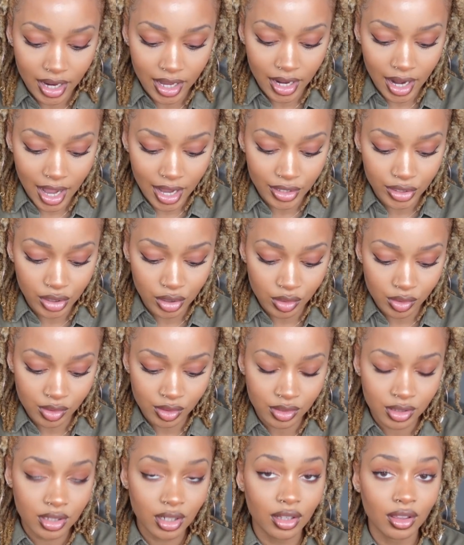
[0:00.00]
and I
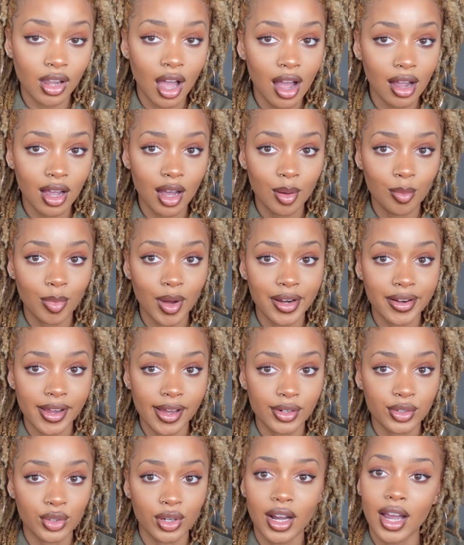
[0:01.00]
used Lock Up by
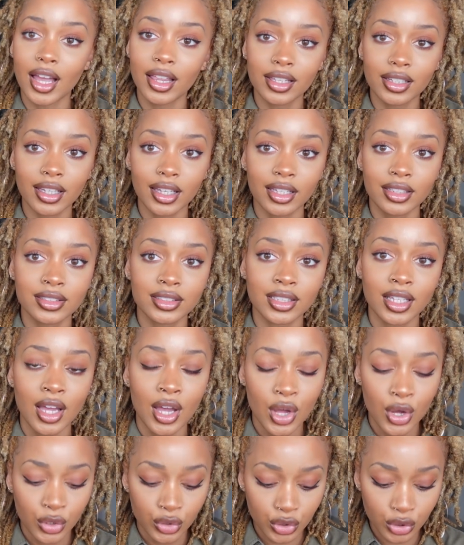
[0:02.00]
Natural Elegance
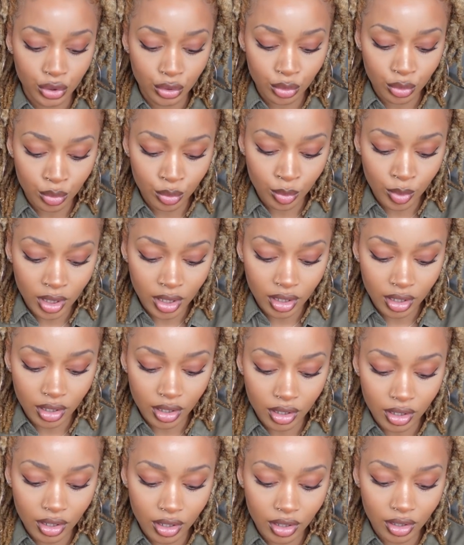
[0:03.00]
to
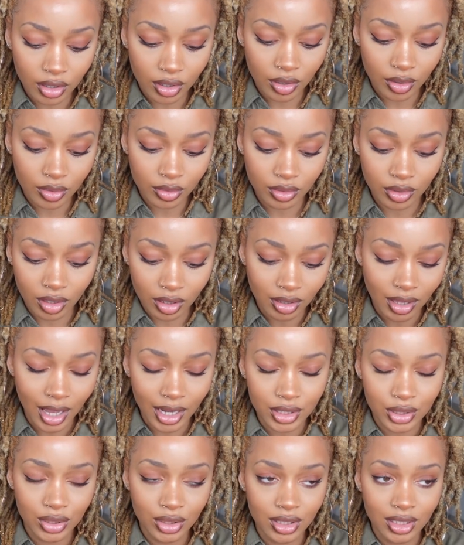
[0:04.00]

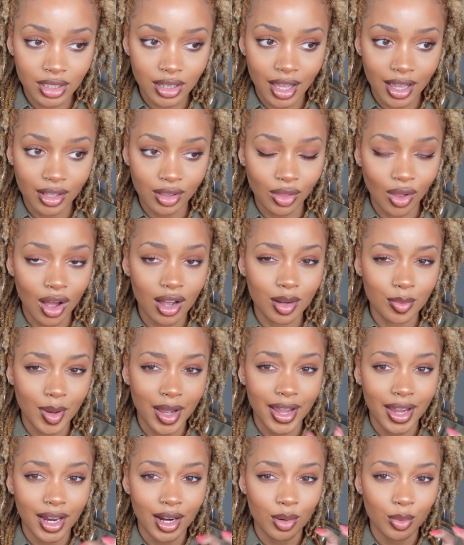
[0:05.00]
actually like lock my
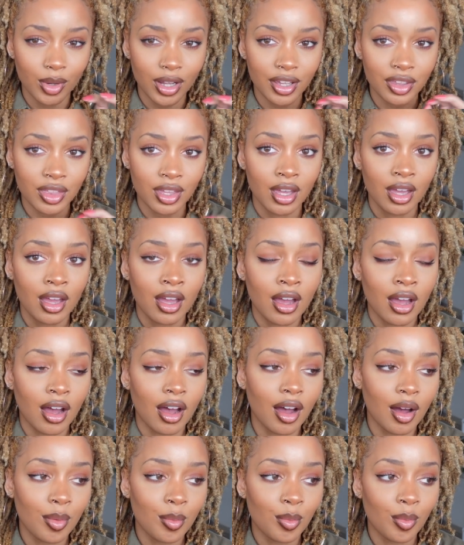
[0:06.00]
hair with.
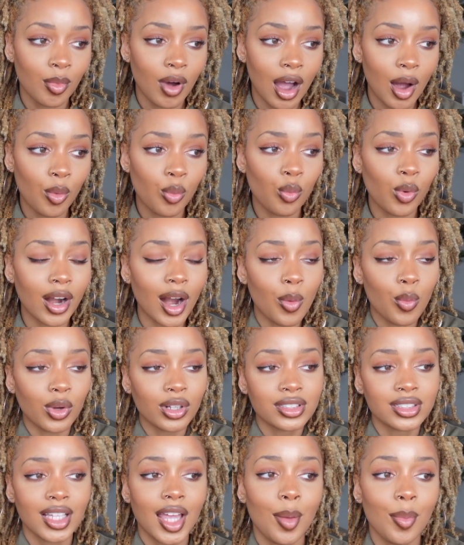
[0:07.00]
What I
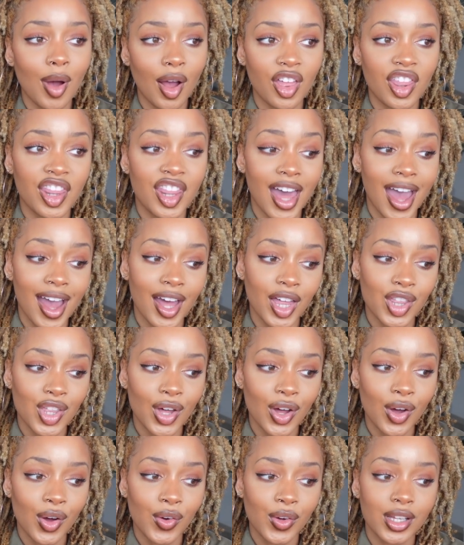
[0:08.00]
will say about that
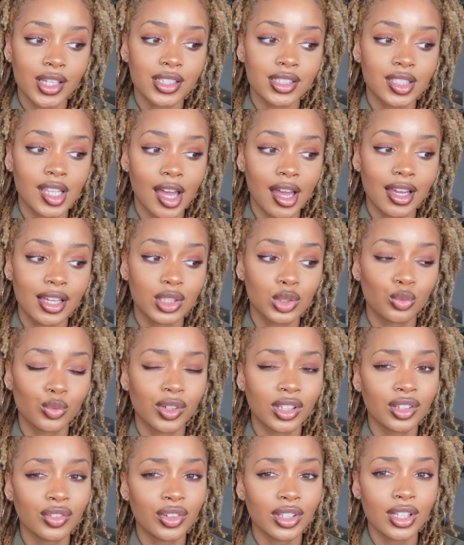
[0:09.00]
though is that it's
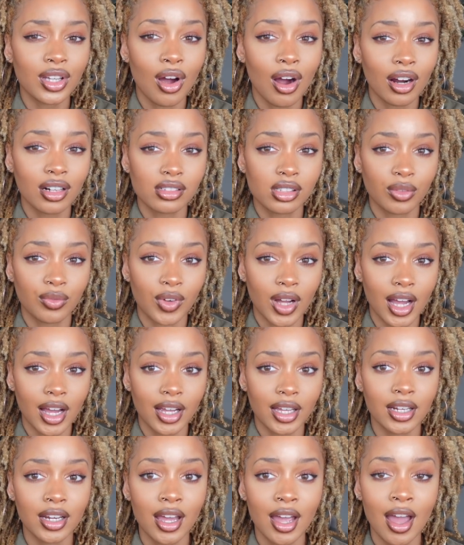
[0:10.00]
really, really hard to
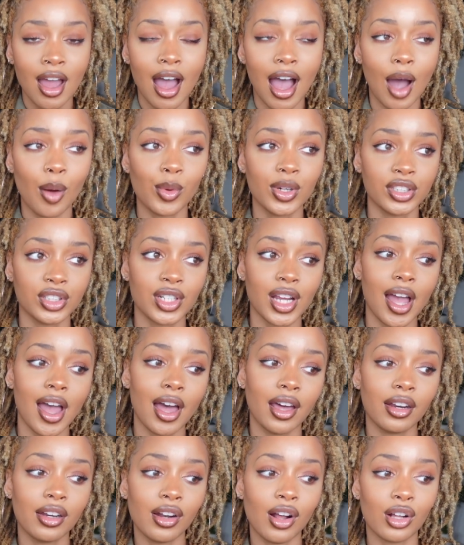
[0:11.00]
find. I wish I
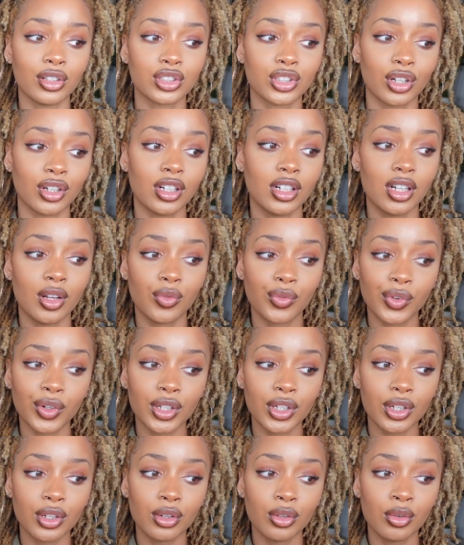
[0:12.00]
had an alternative for
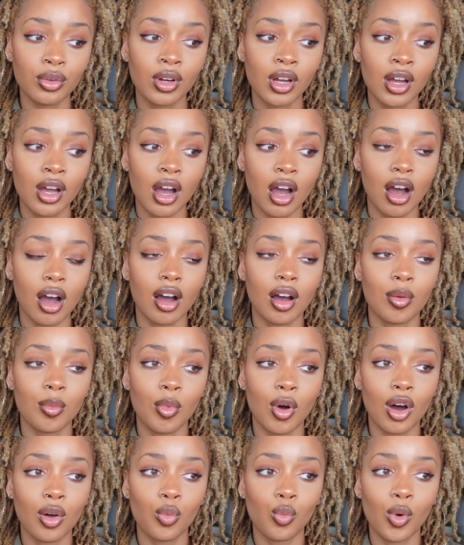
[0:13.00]
you
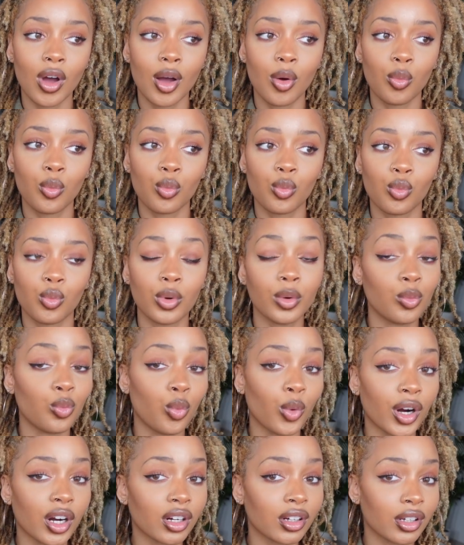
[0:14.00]
on what would
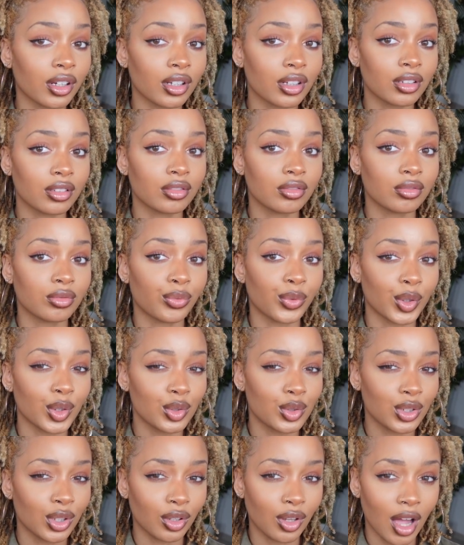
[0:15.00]
work for you
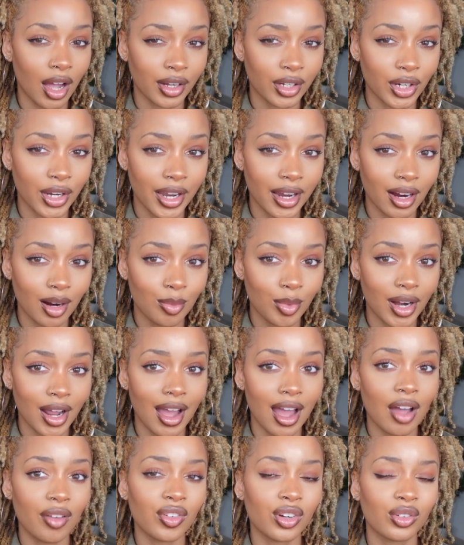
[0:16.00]
to lock your hair, but I
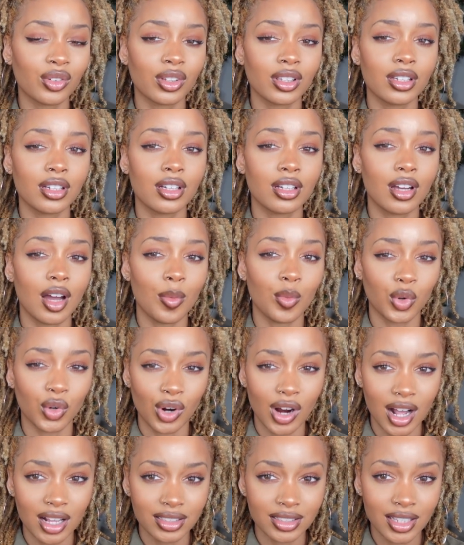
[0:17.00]
haven't really come
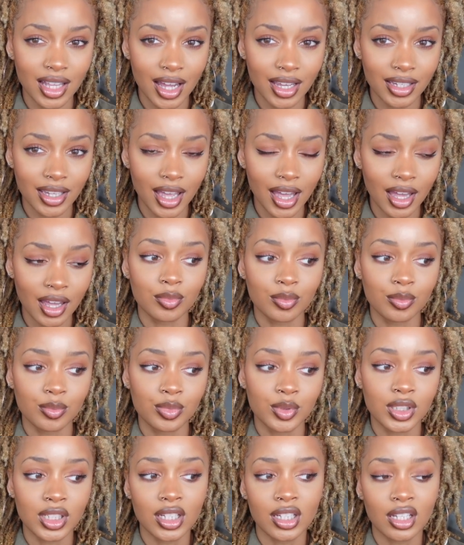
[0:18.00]
across that yet,
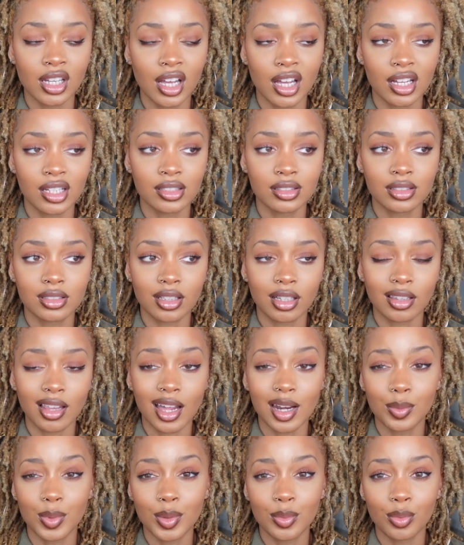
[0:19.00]
seeing as a
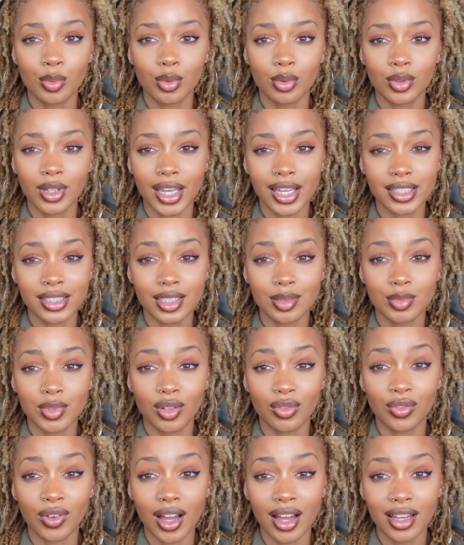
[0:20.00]
lot of people can't seem to
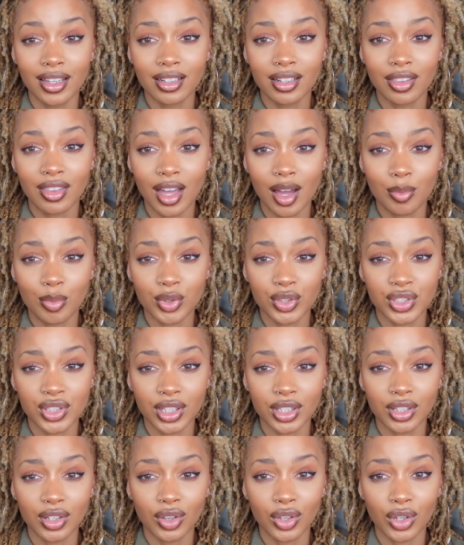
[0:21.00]
find that
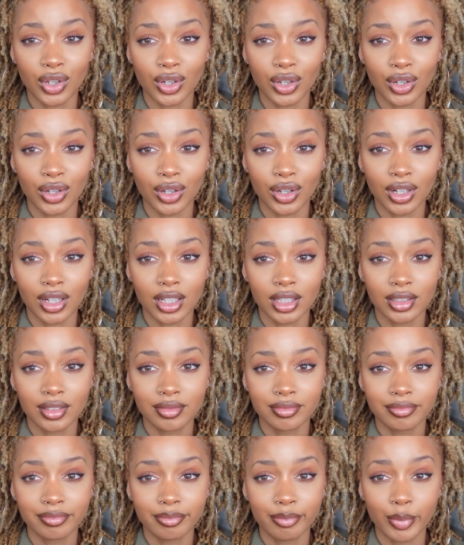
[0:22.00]
particular
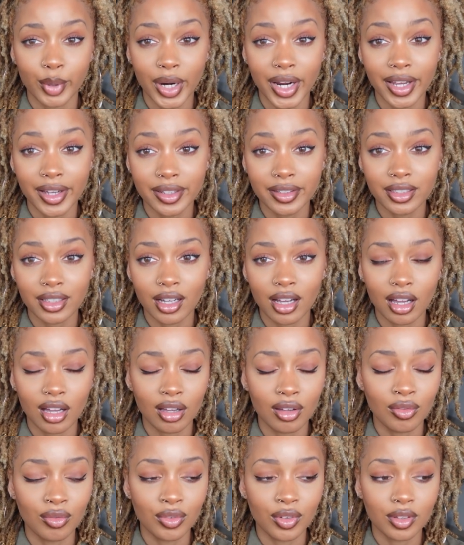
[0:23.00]
brand
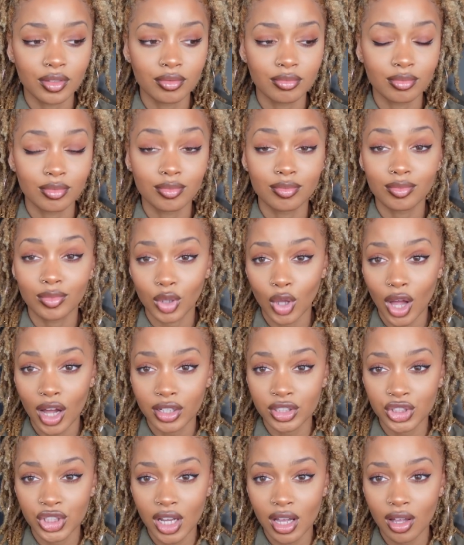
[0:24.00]
of
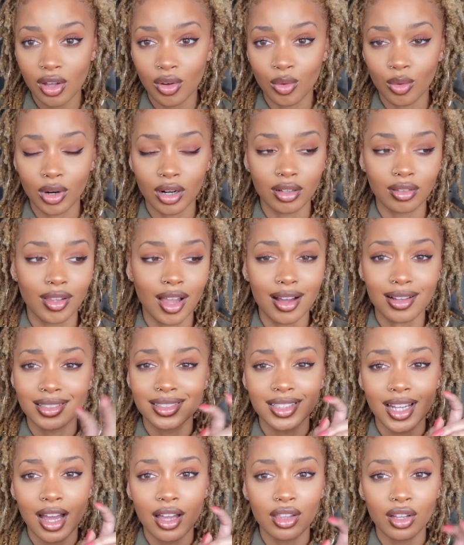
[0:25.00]
lock gel or lock
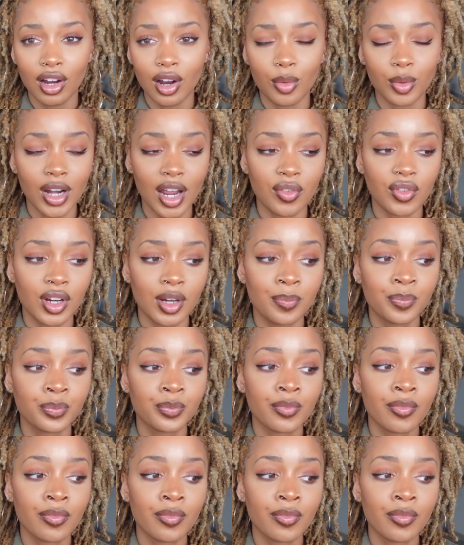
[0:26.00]
styler or whatever.